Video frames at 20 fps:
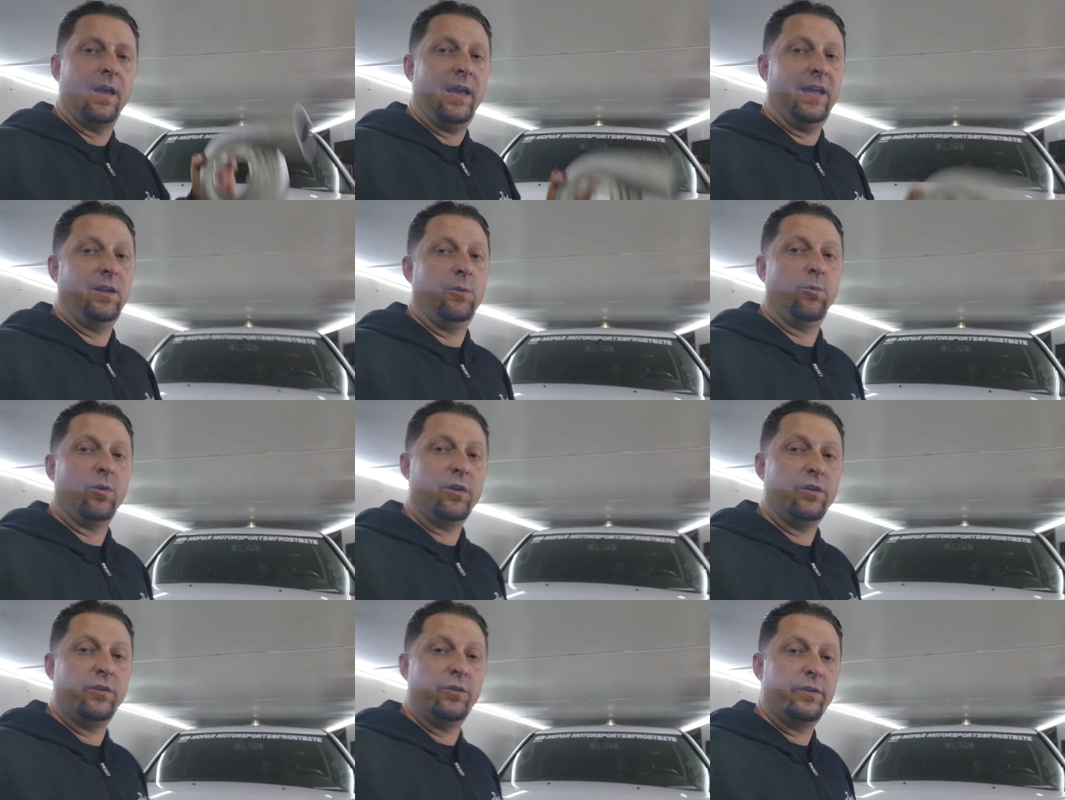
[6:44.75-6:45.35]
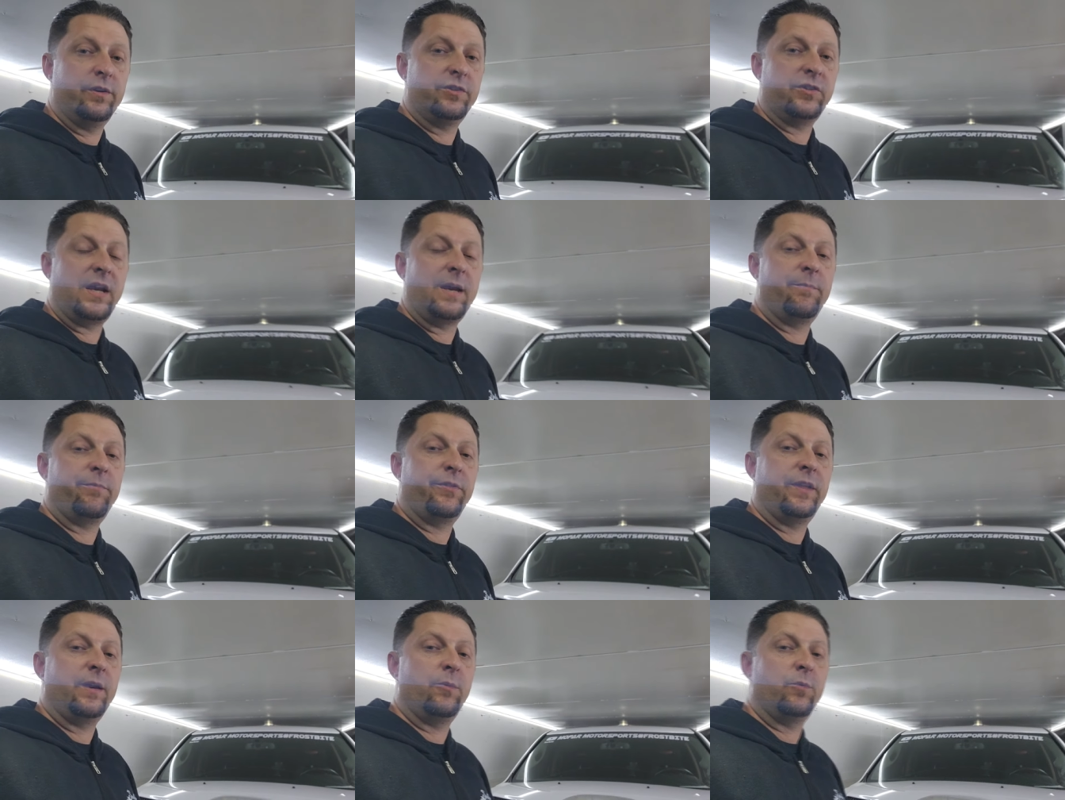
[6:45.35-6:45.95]
And then we're going to do the
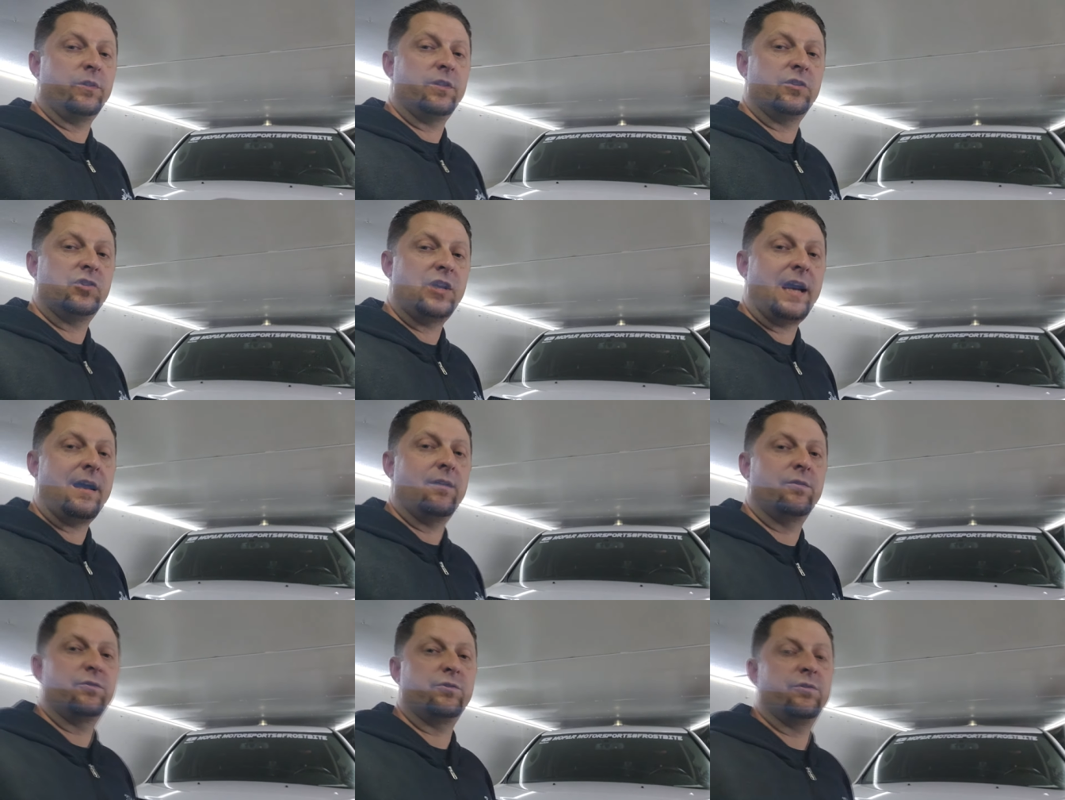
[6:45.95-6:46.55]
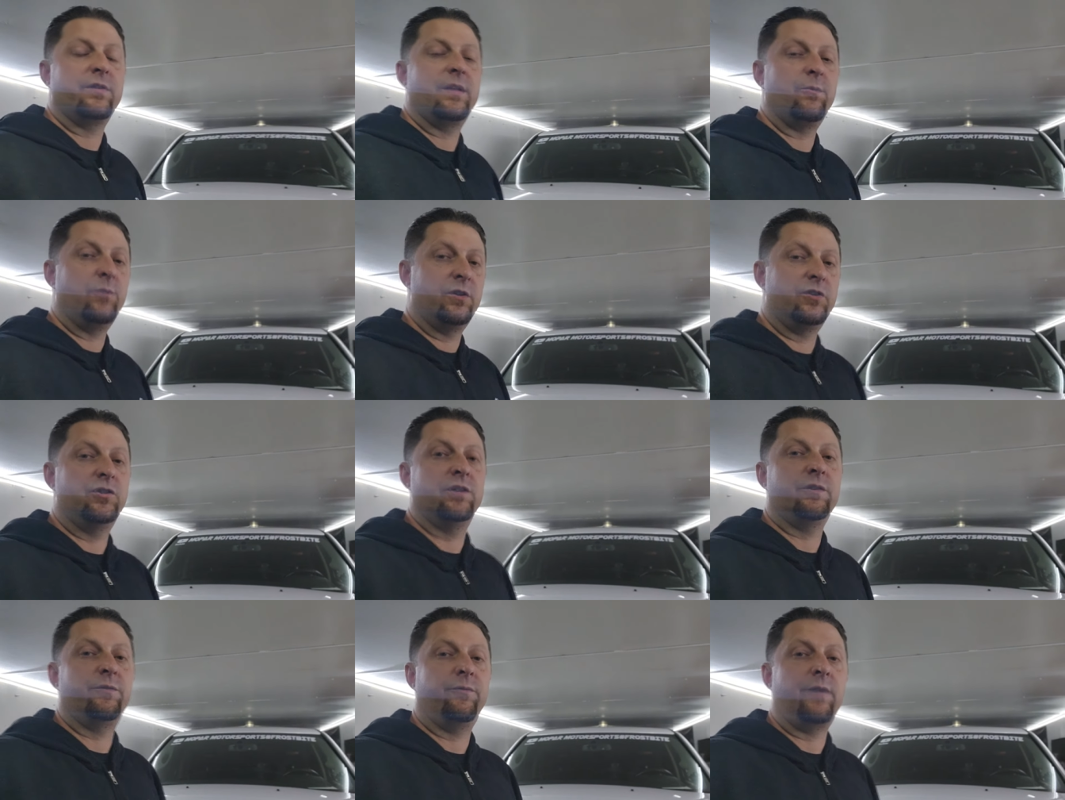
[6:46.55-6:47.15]
same thing with the Challenger that
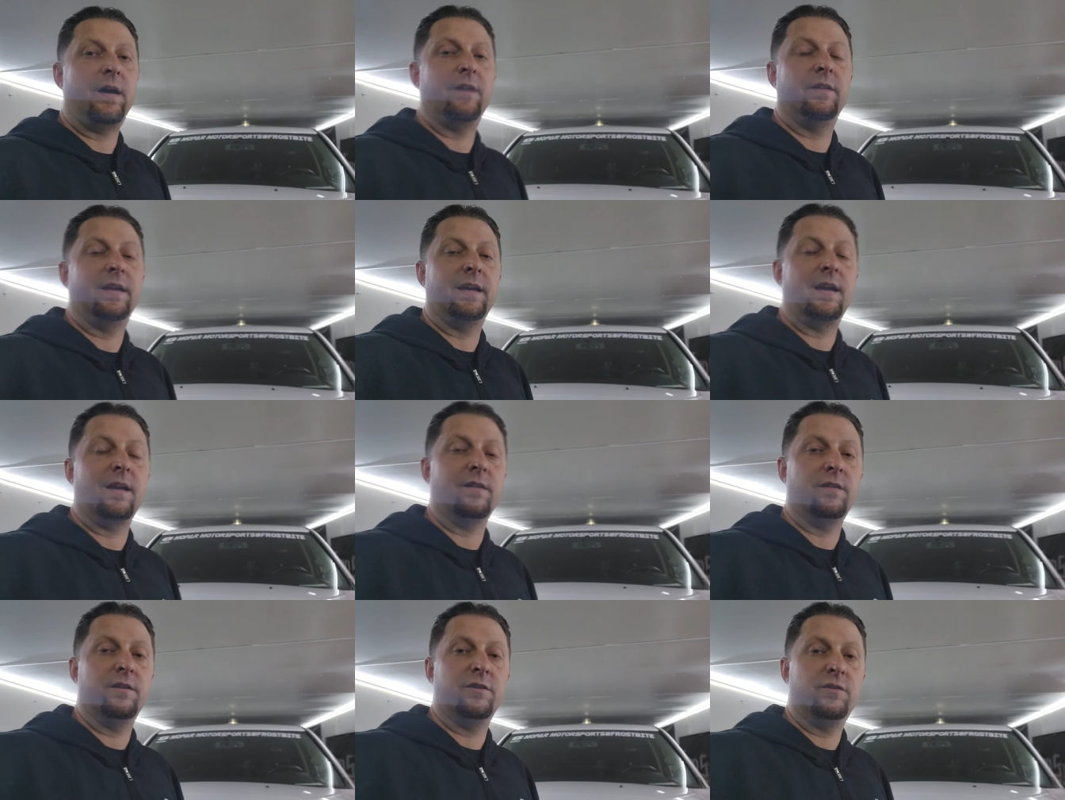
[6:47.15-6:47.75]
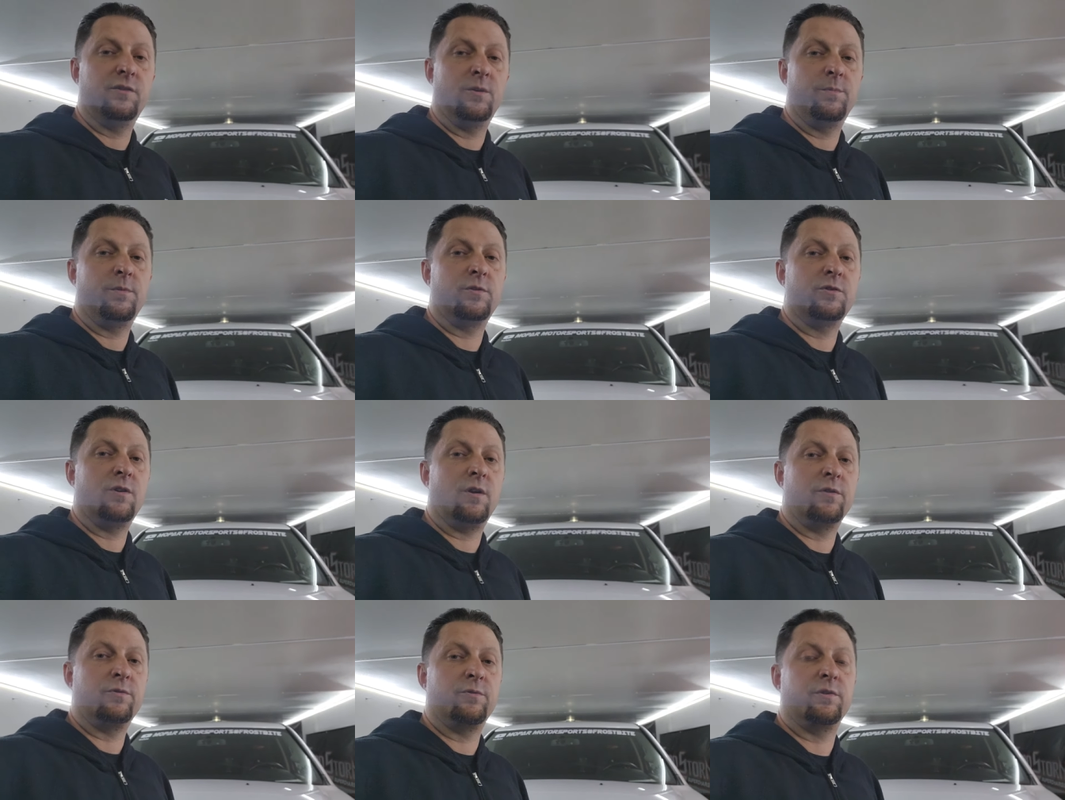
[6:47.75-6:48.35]
we just finally got the
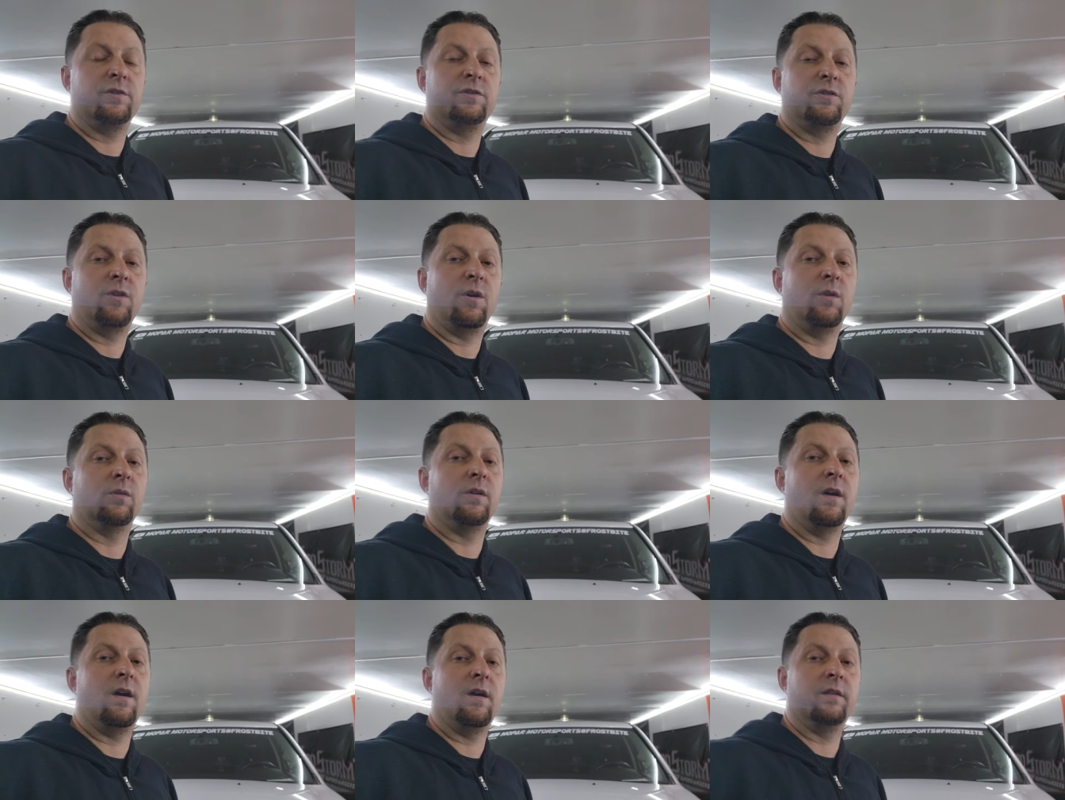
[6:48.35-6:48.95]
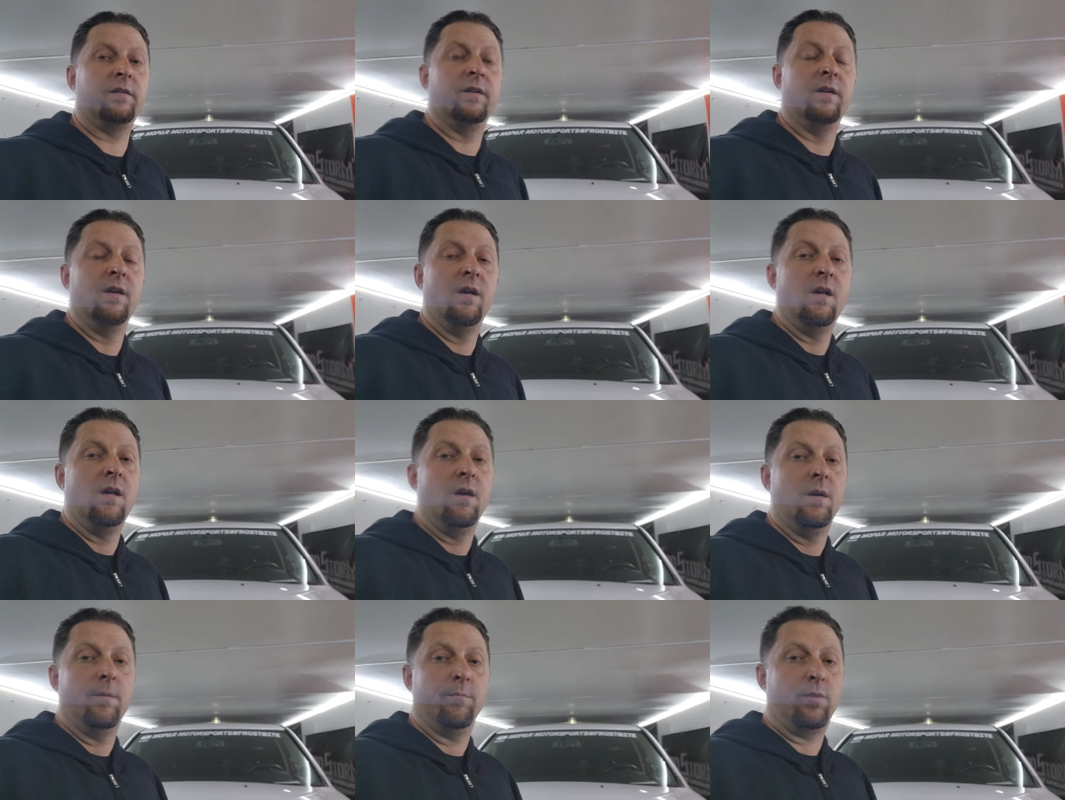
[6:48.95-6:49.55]
supercharger installed on
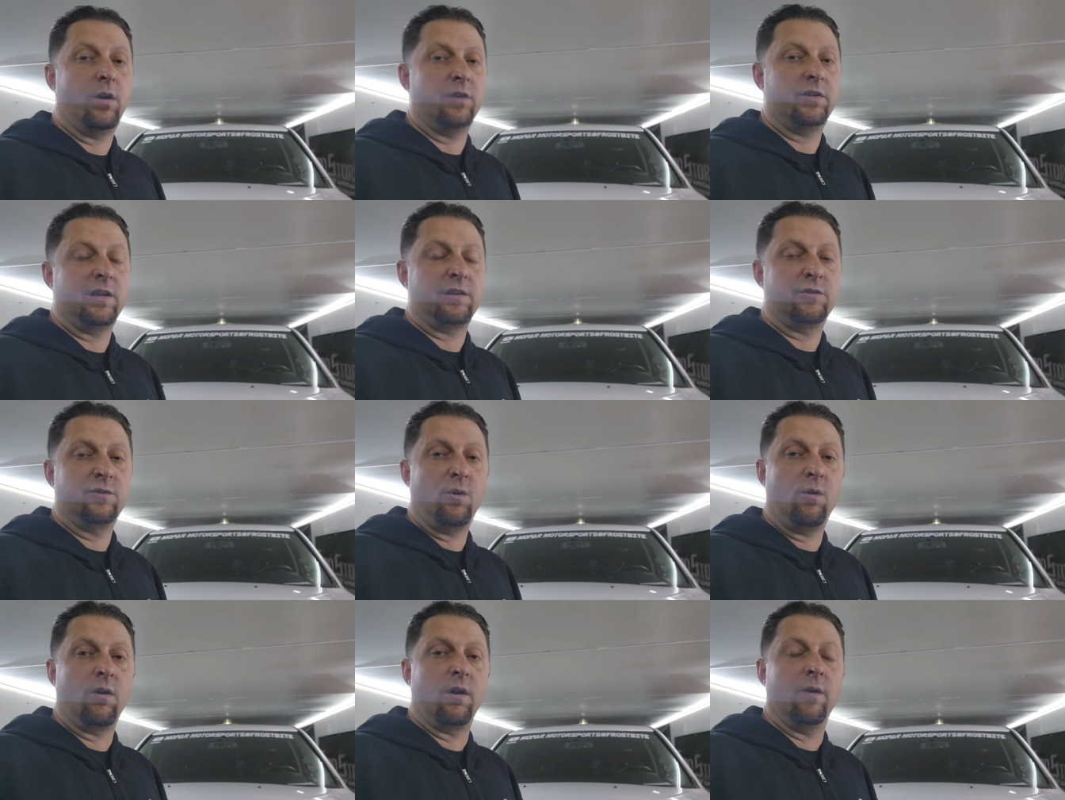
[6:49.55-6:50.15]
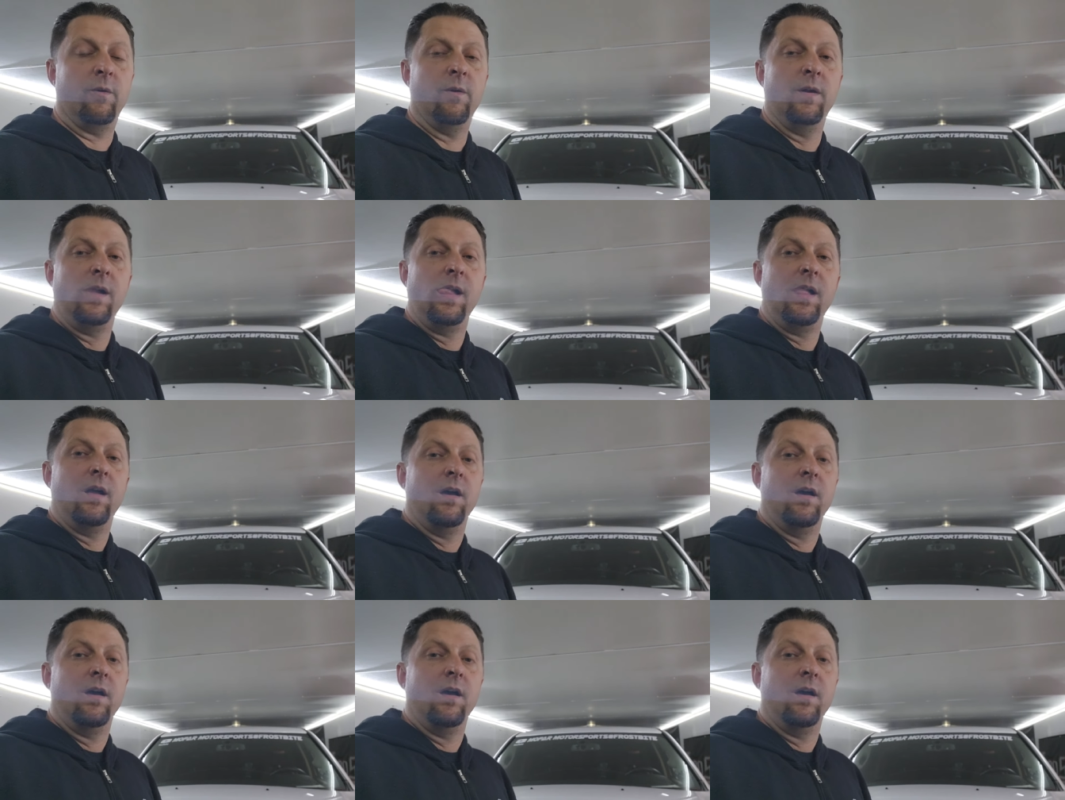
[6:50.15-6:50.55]
Project Zorro.